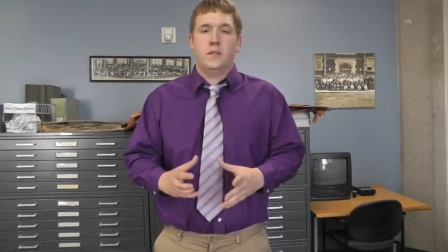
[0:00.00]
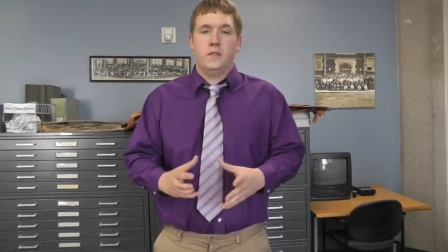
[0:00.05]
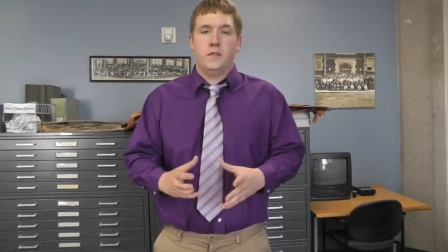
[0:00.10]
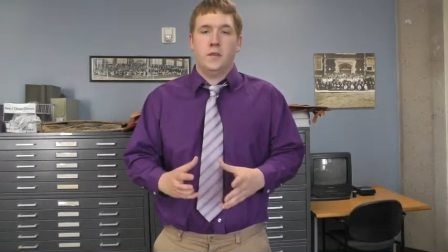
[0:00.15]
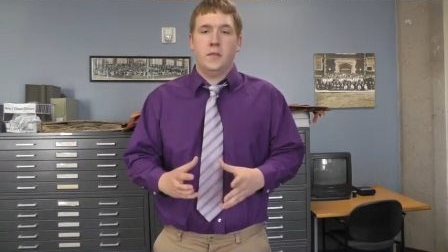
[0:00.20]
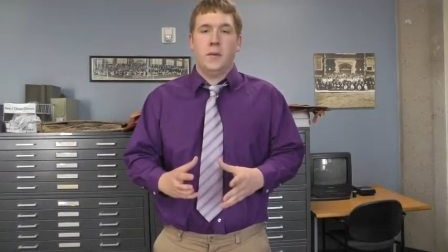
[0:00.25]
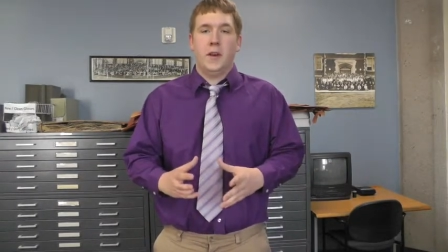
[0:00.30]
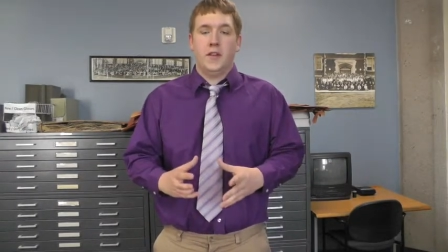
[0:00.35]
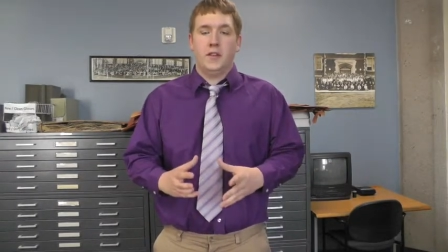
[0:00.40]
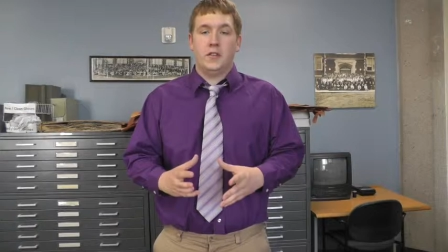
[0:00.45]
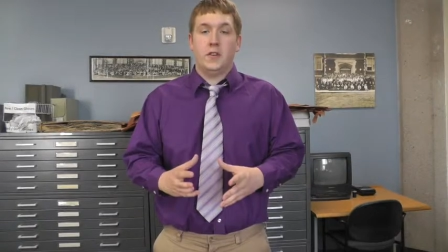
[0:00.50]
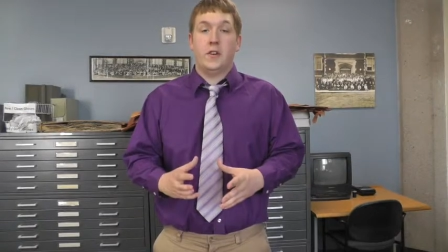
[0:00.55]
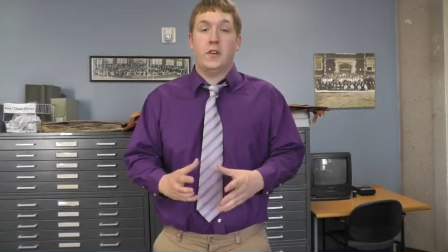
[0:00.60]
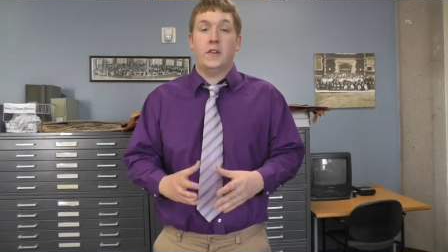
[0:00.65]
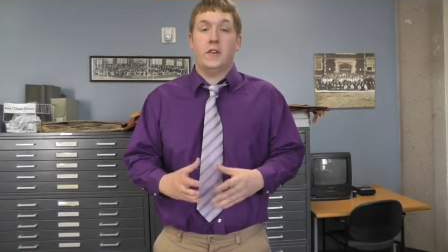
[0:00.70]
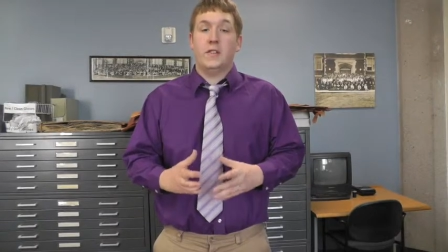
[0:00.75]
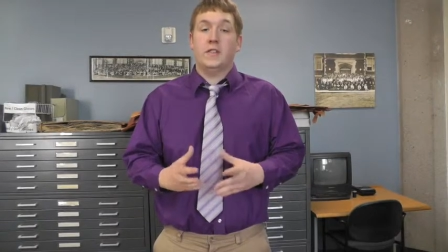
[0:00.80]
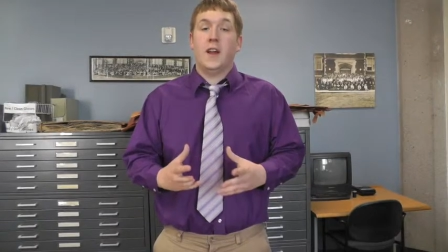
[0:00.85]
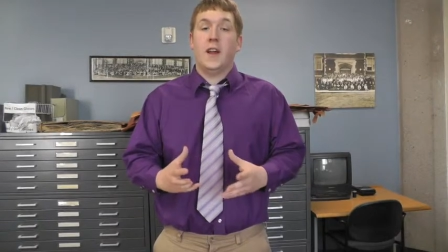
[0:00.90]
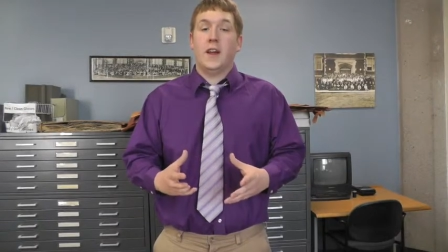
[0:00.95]
to make sure it
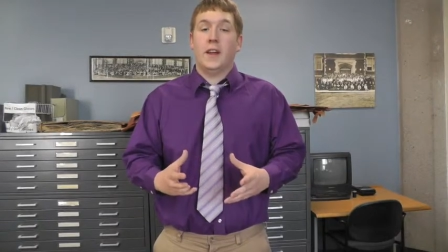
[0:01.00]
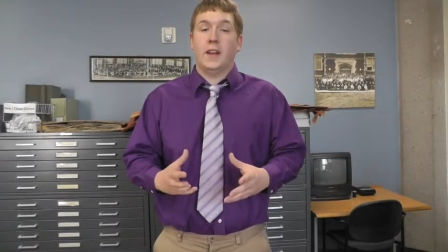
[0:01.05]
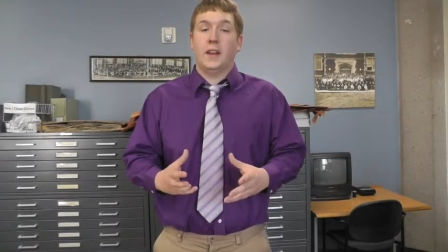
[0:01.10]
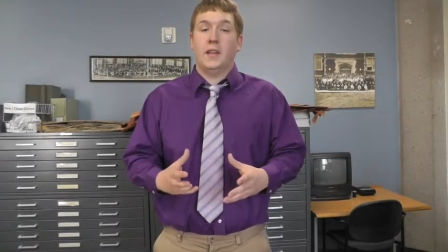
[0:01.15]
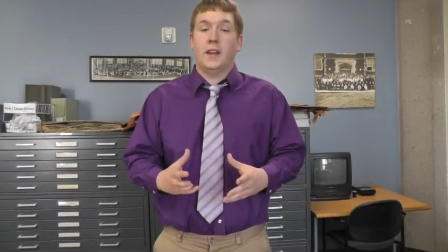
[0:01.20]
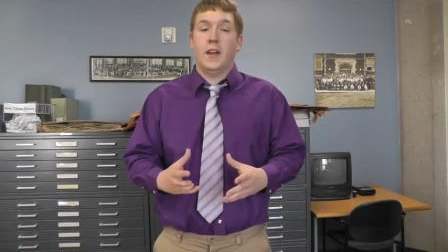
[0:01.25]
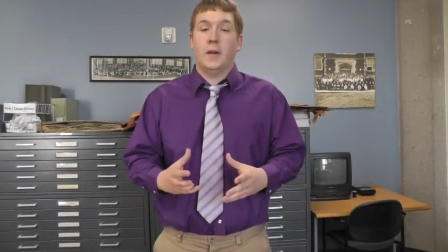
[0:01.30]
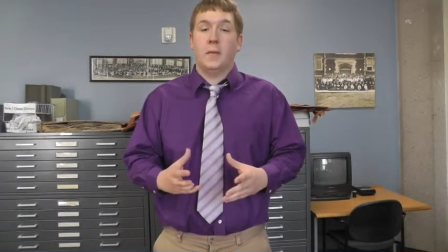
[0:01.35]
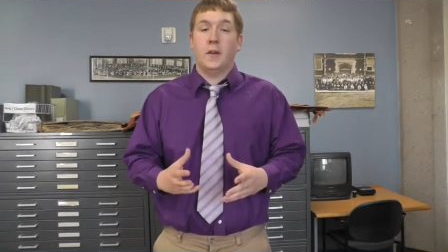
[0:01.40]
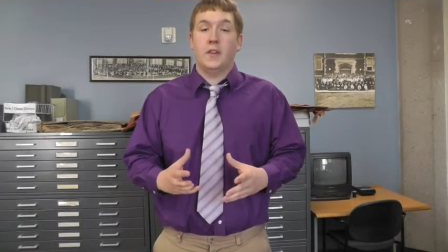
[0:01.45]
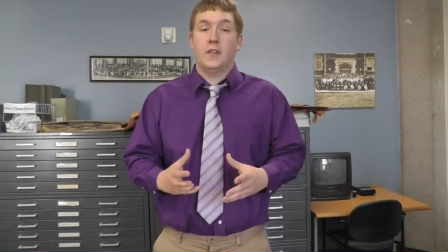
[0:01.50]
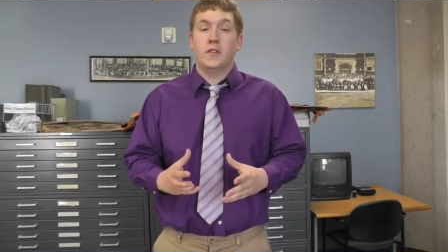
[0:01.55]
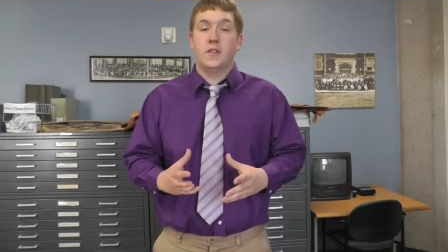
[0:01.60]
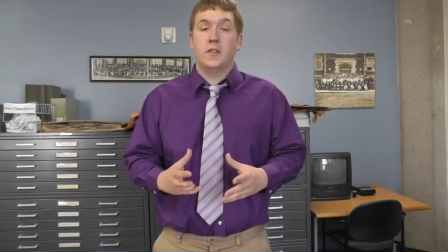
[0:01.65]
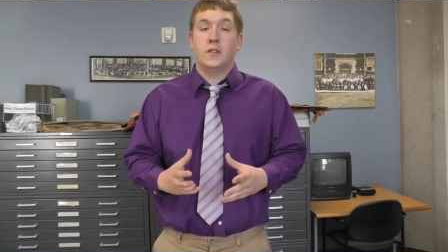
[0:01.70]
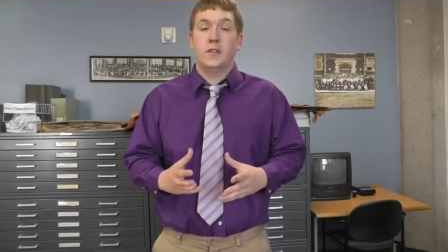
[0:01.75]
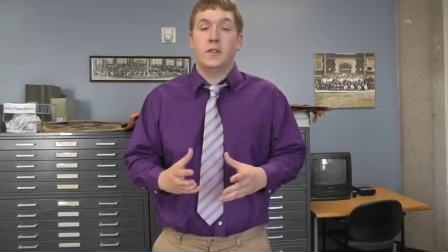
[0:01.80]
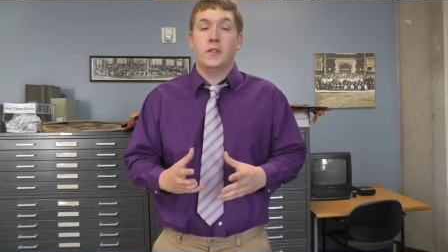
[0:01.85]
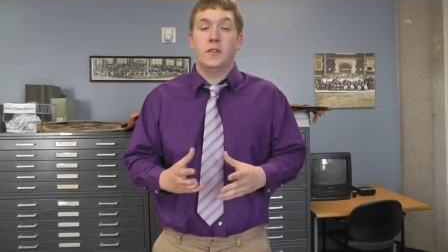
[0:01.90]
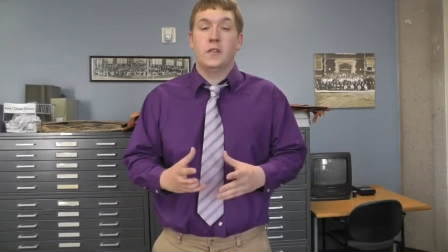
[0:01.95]
does not get damaged.
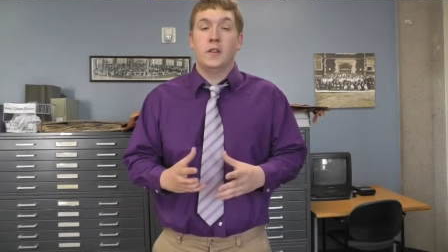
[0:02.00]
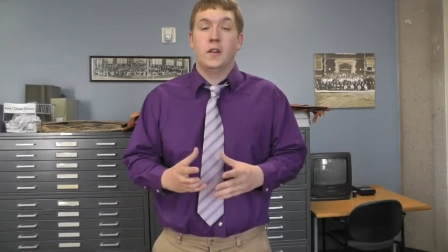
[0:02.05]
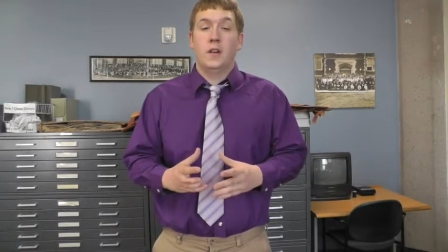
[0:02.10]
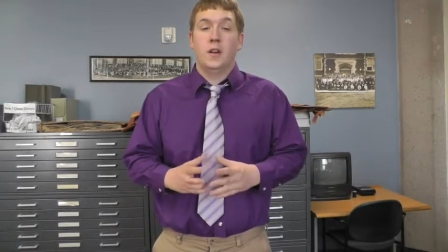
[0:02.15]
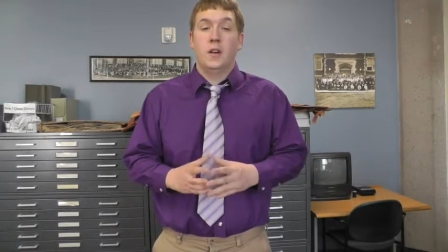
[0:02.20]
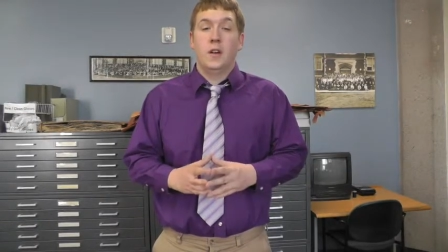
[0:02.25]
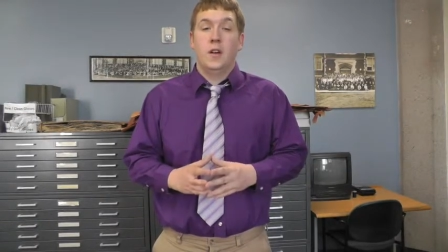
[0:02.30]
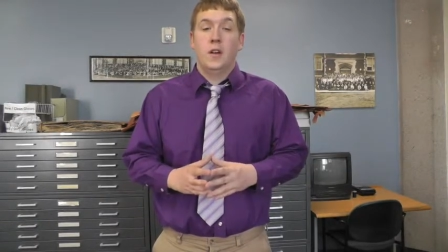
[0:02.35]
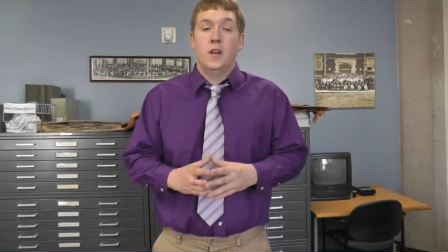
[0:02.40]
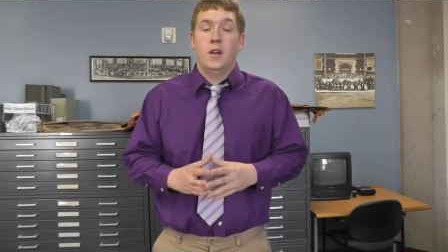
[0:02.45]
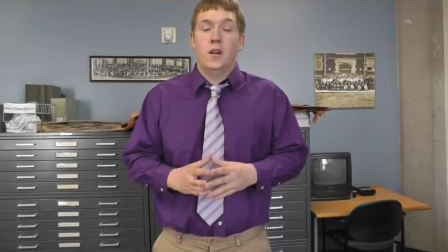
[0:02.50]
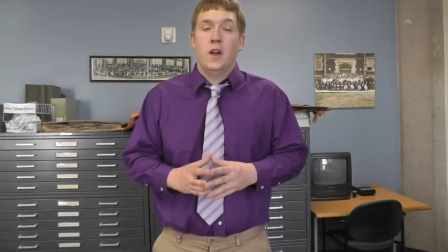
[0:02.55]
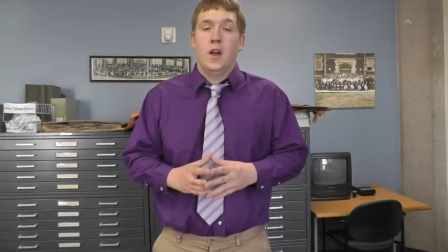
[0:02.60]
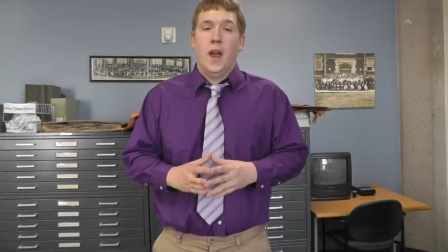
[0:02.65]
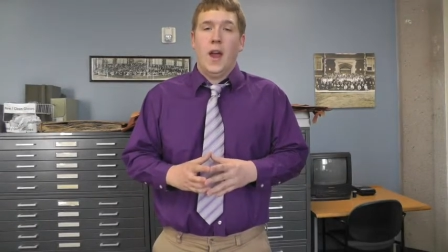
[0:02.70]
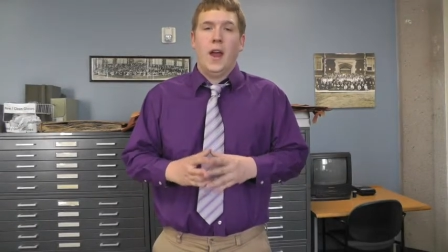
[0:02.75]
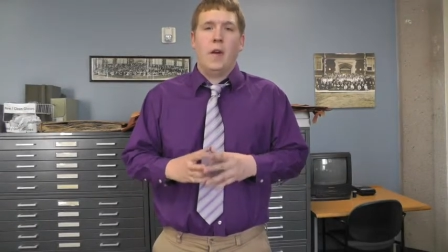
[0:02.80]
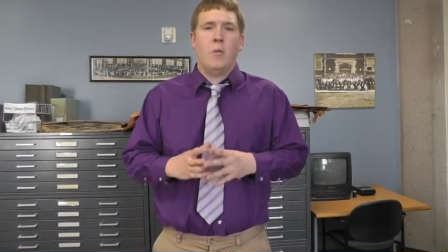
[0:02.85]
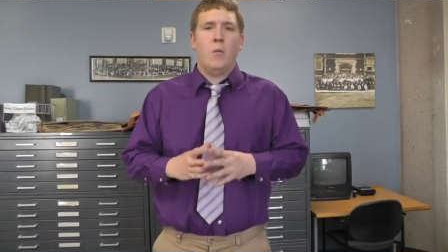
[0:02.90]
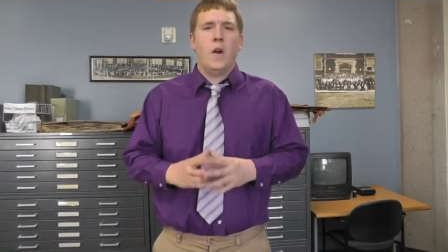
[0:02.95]

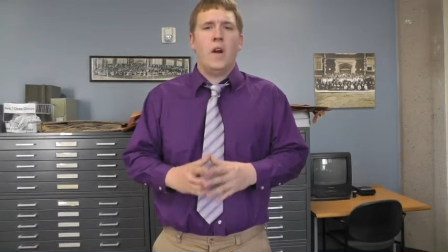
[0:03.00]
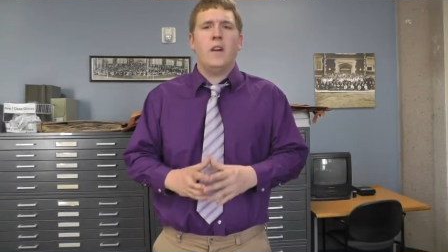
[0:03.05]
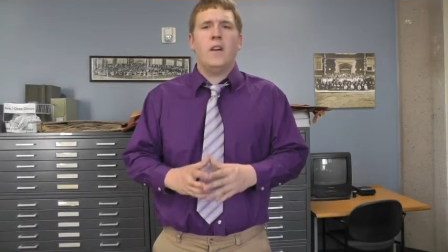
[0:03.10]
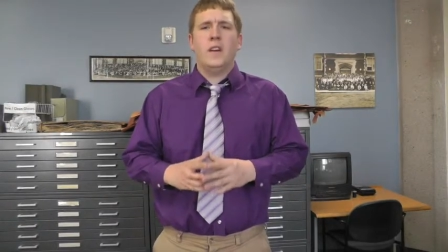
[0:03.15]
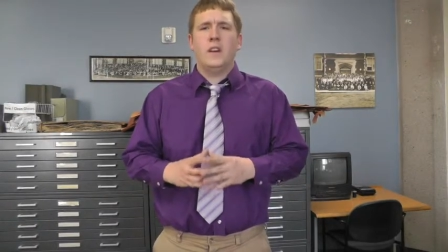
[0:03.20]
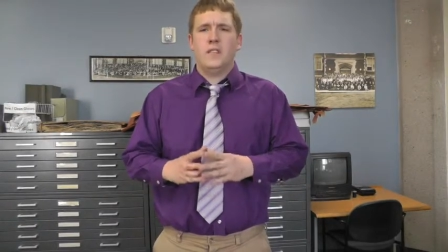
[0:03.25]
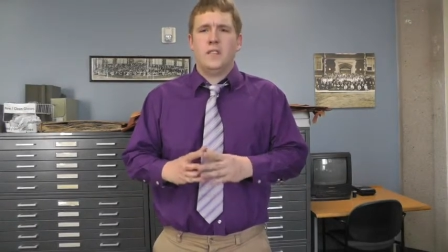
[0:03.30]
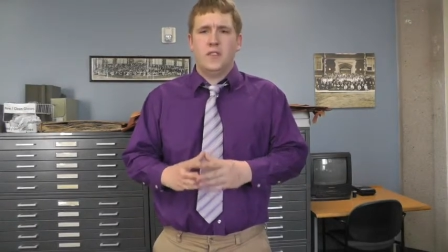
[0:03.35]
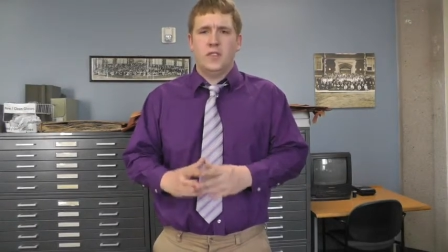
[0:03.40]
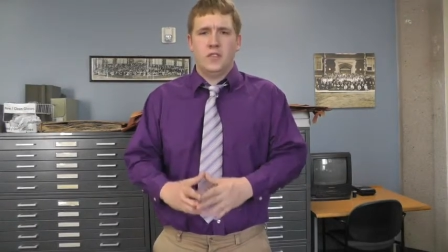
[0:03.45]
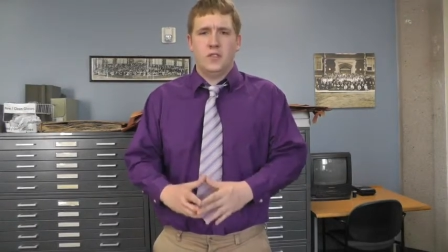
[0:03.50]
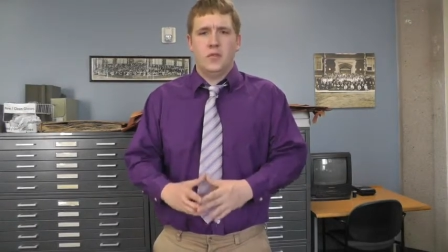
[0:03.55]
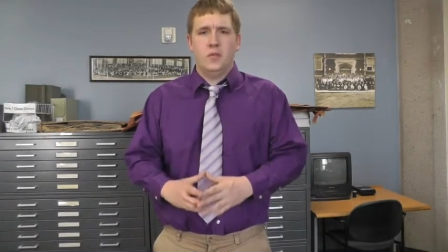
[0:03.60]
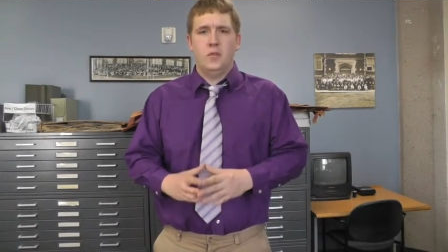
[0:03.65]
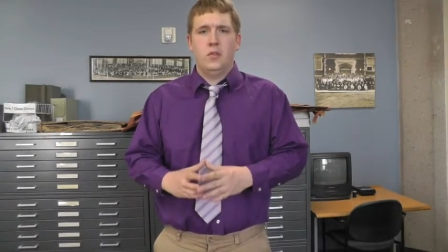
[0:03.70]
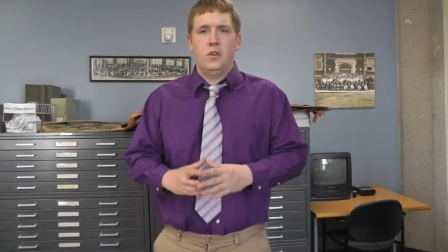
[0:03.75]
And where is its new